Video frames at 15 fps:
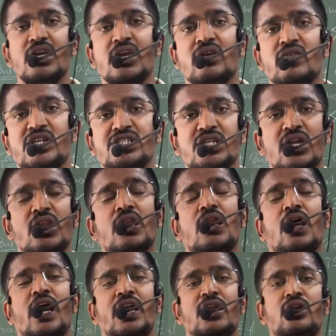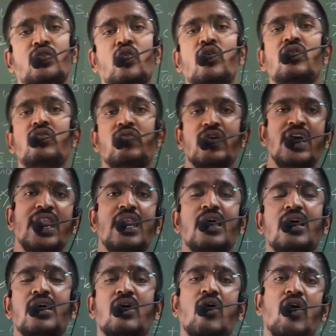equation, and don't
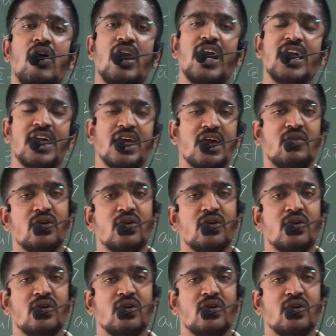feel quadratic